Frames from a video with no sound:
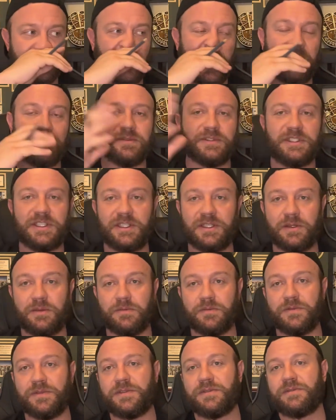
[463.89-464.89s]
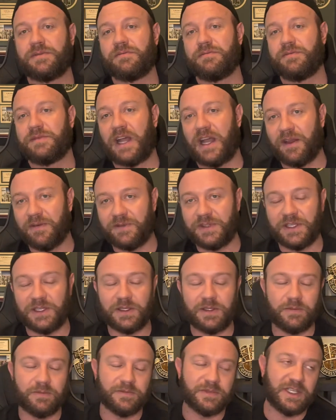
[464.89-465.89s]
mountain teams, dive
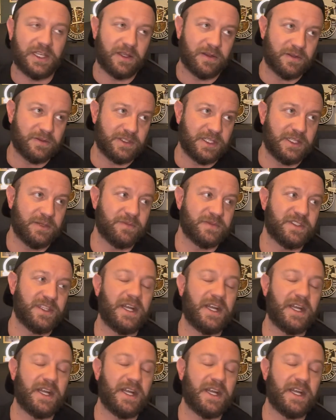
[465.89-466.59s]
teams, Halo teams.